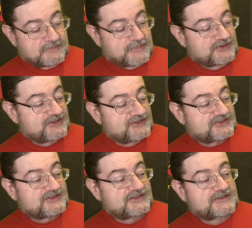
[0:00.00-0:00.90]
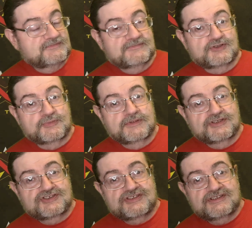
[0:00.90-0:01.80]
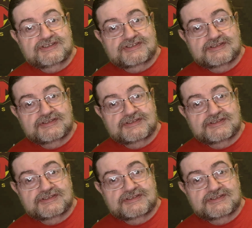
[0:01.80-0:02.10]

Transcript: Buddies, um, little plushies,